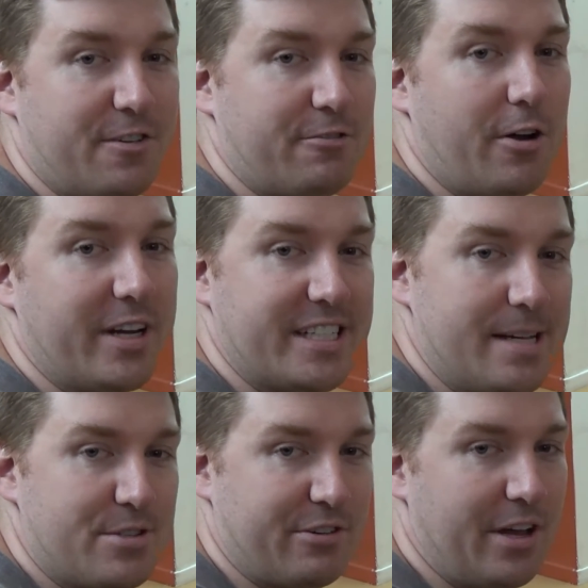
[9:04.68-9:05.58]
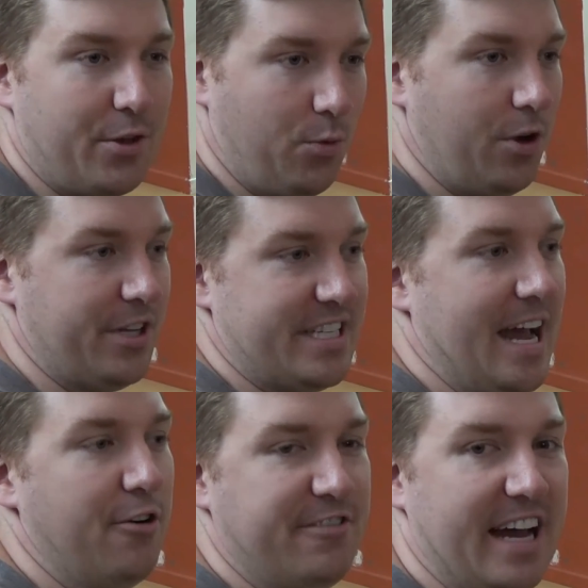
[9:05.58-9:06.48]
for rowing teams around the world, is
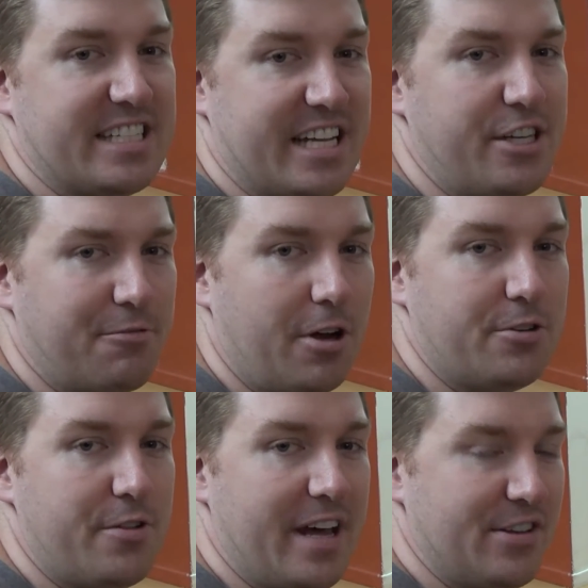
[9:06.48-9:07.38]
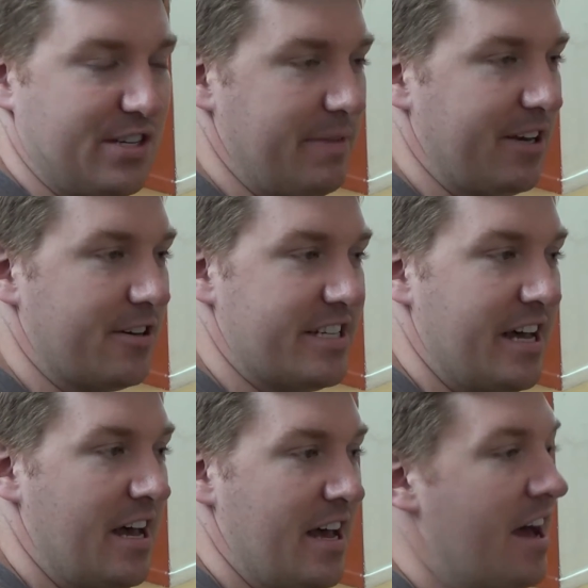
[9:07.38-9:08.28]
how fast can you row 2,000 meters.
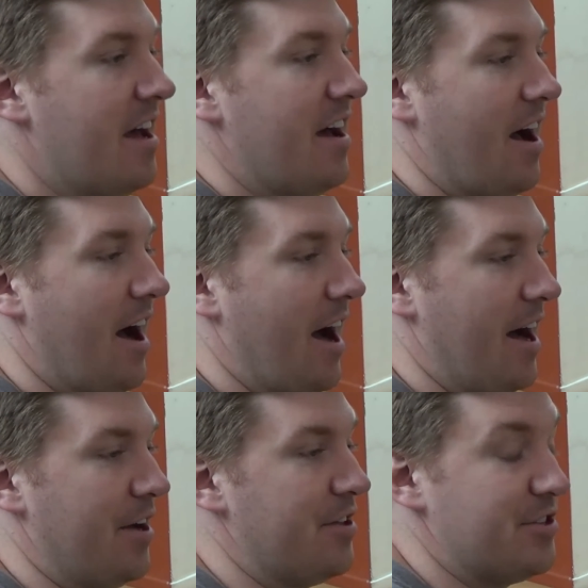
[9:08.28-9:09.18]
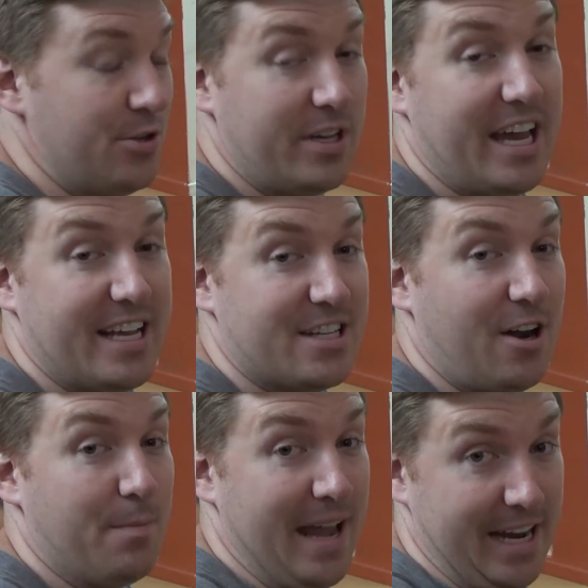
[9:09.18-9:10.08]
2Ks
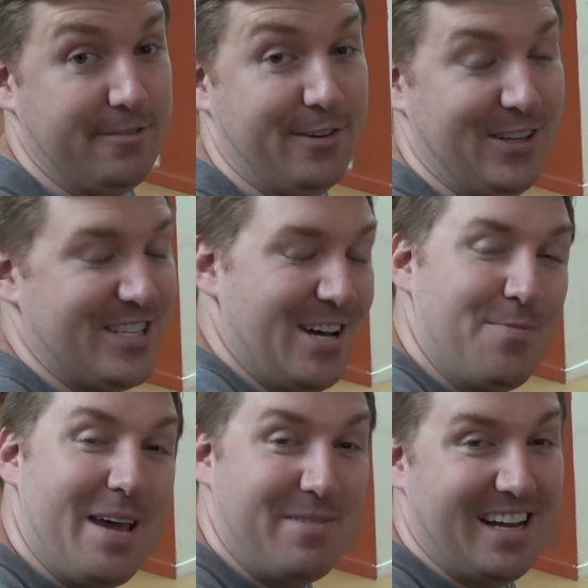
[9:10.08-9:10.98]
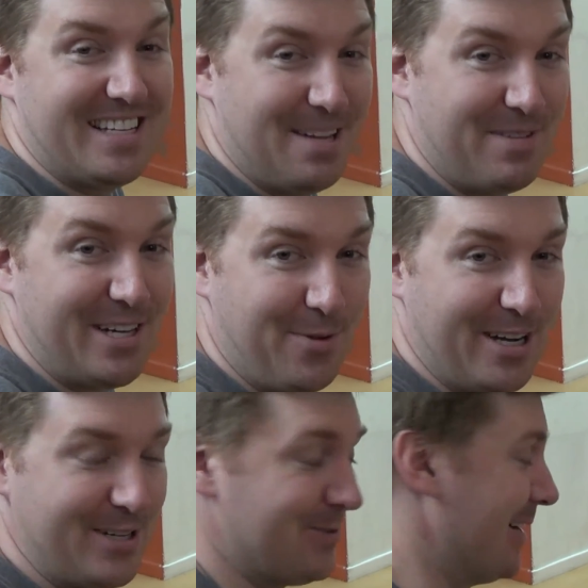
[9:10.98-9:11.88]
are painful, so maybe not something you want
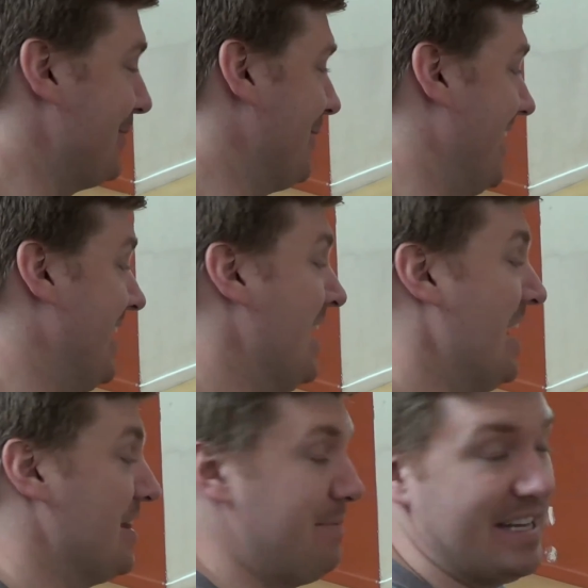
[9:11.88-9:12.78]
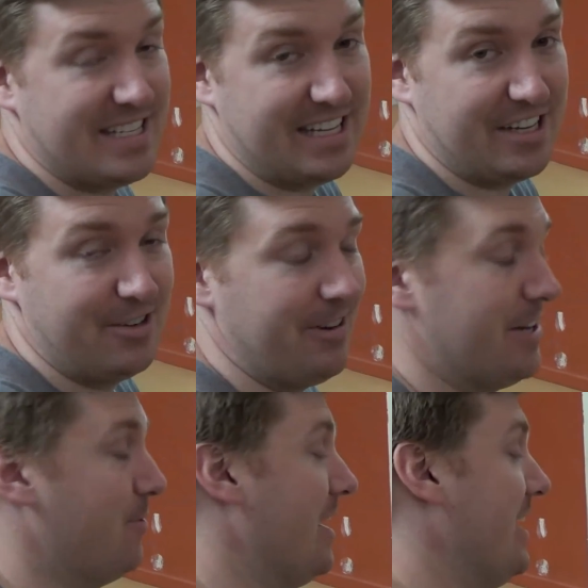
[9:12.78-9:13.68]
to do right away. The best thing to do right
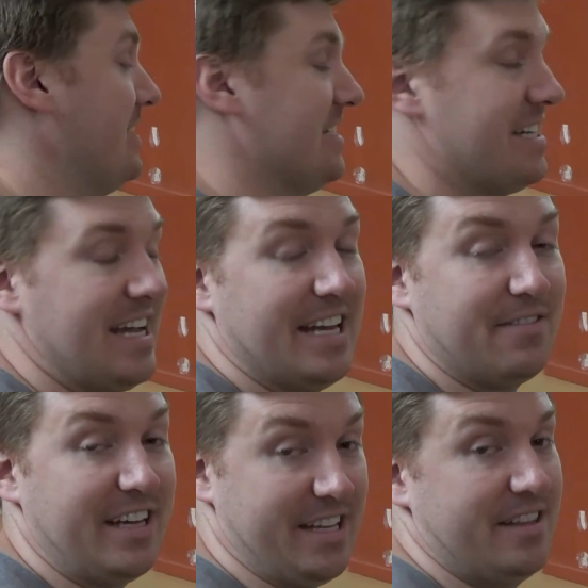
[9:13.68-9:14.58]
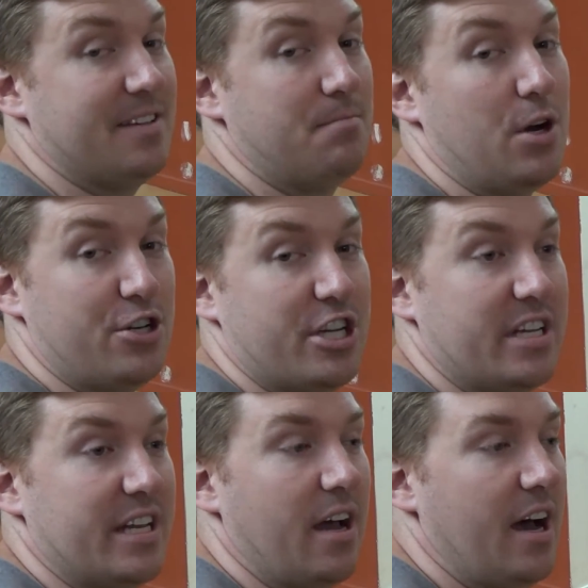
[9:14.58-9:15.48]
away, just to kind of get the
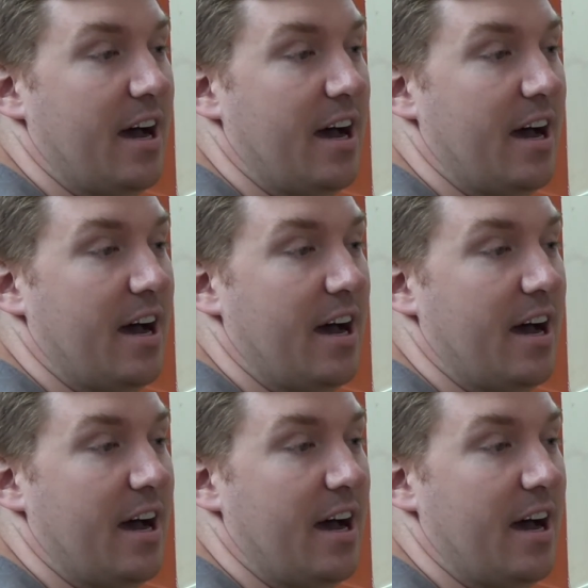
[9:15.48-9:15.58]
motion